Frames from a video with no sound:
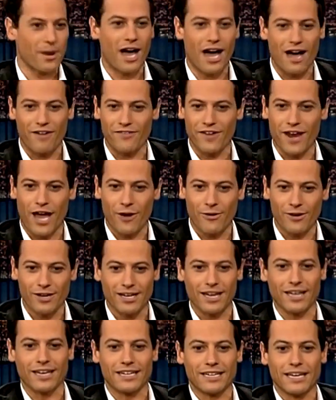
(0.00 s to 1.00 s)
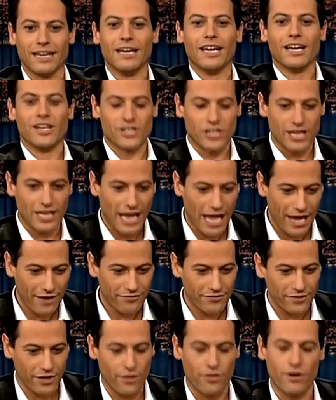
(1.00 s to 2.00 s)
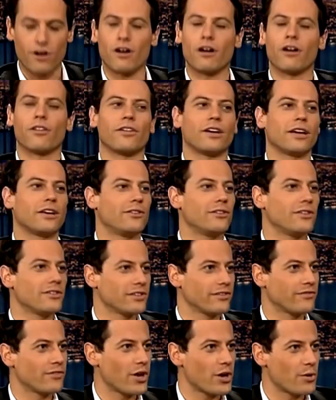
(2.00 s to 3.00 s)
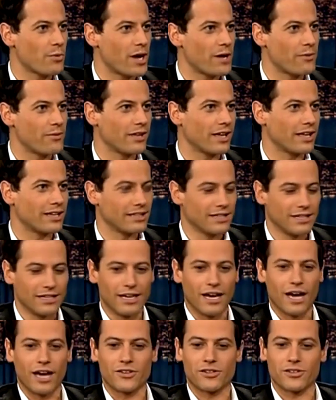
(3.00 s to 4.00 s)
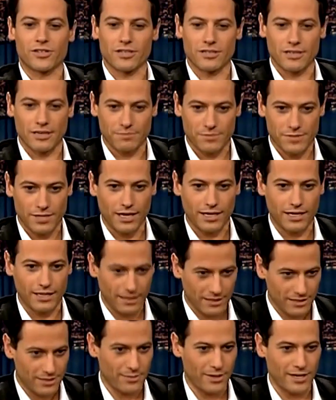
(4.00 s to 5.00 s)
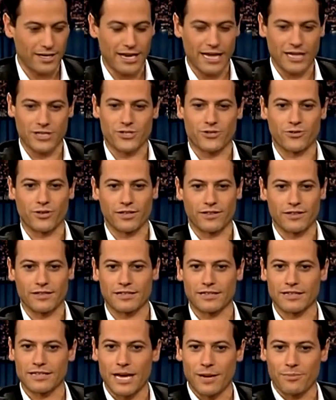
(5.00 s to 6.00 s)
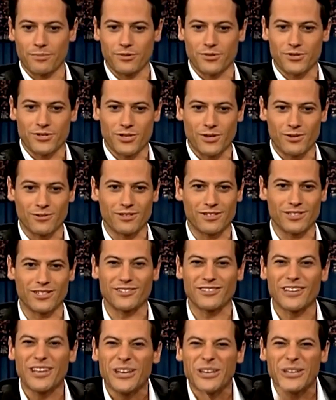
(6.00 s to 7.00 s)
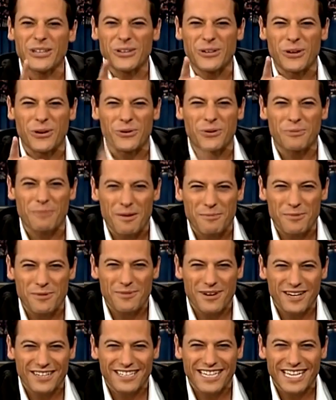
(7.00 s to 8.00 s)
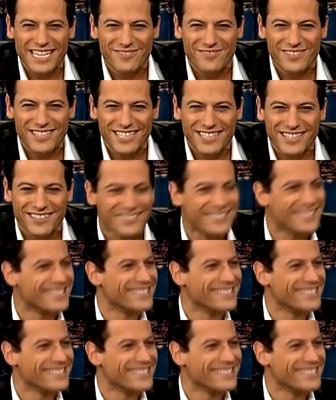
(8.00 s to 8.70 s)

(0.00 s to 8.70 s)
half an hour, and she left, and I thought, oh, thank goodness I've got away with that. Sure. And just as I'm tucking into my next drink, there's a tap on the shoulder. She goes, you don't remember my name, do you?